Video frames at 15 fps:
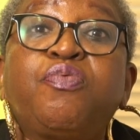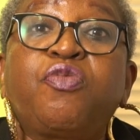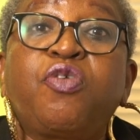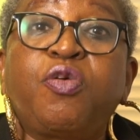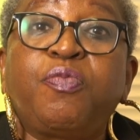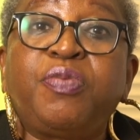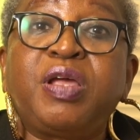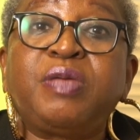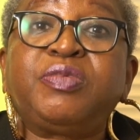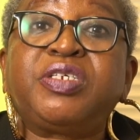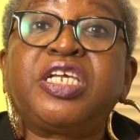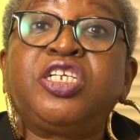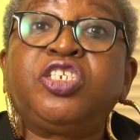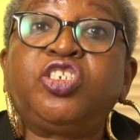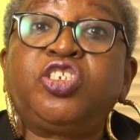problems
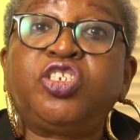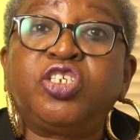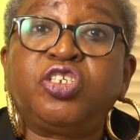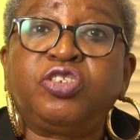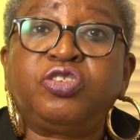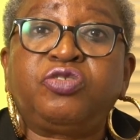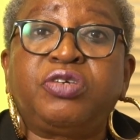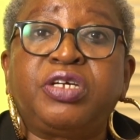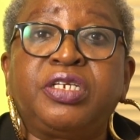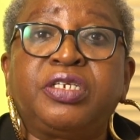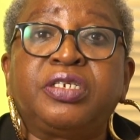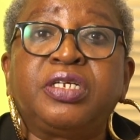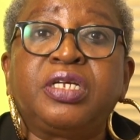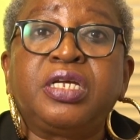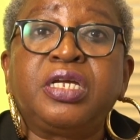in
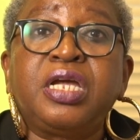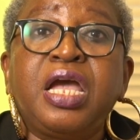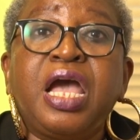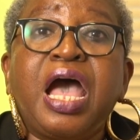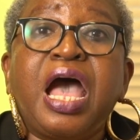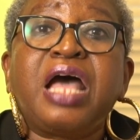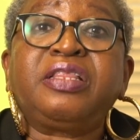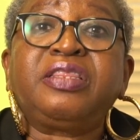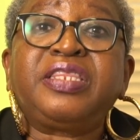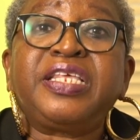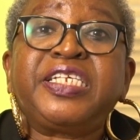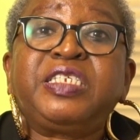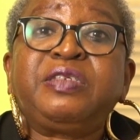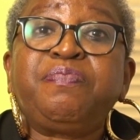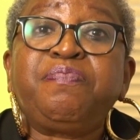children, and
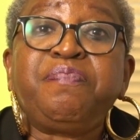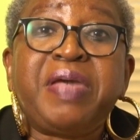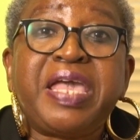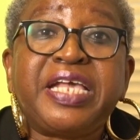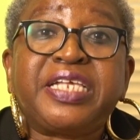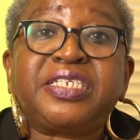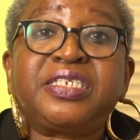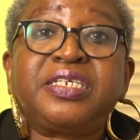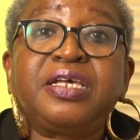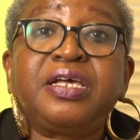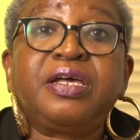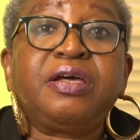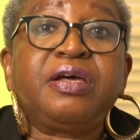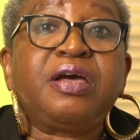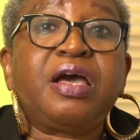this makes
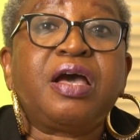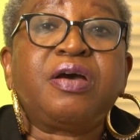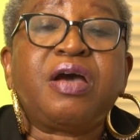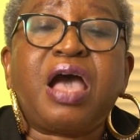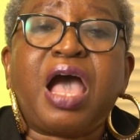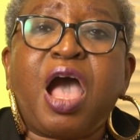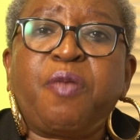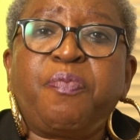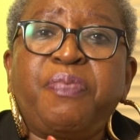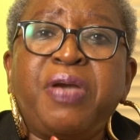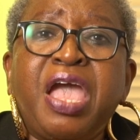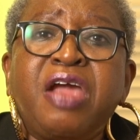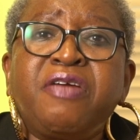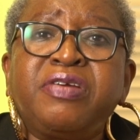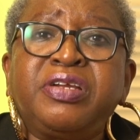our
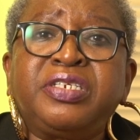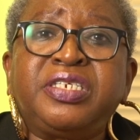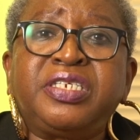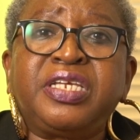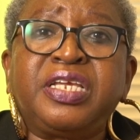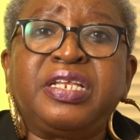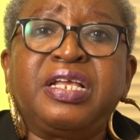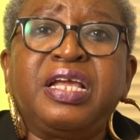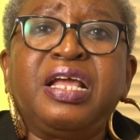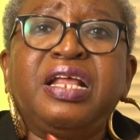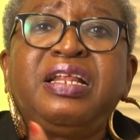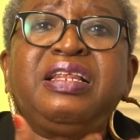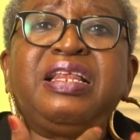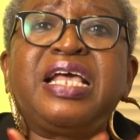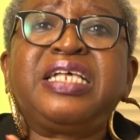parenting
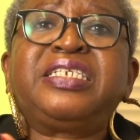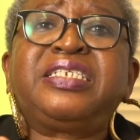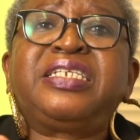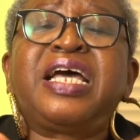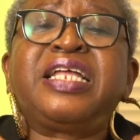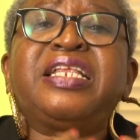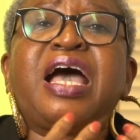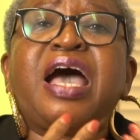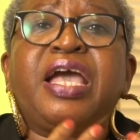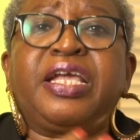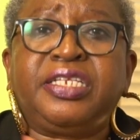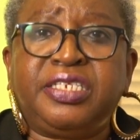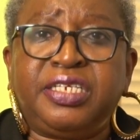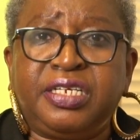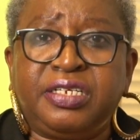less than
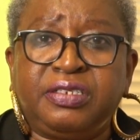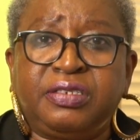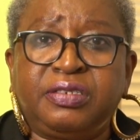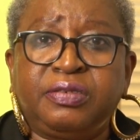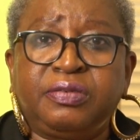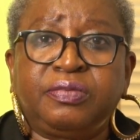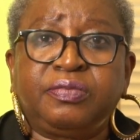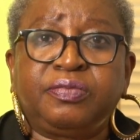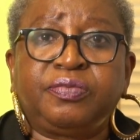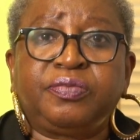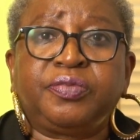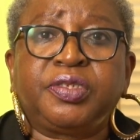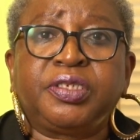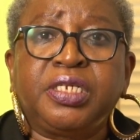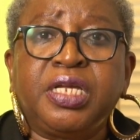ideal.
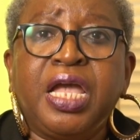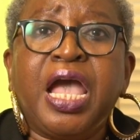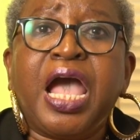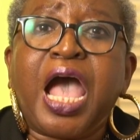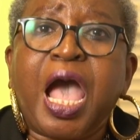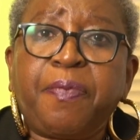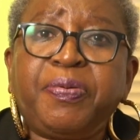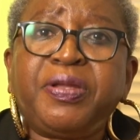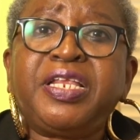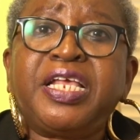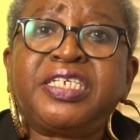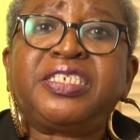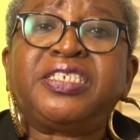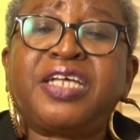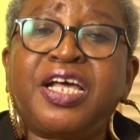
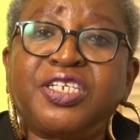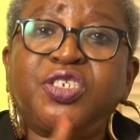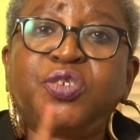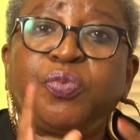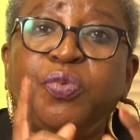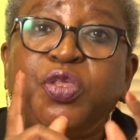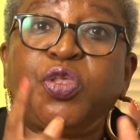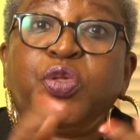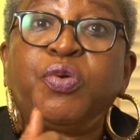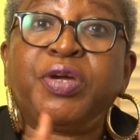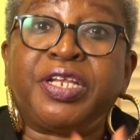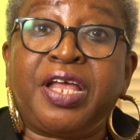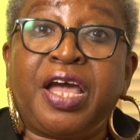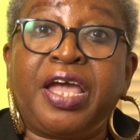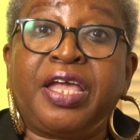Happiness starts with you
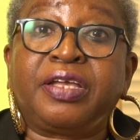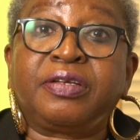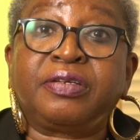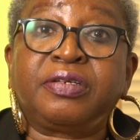and I,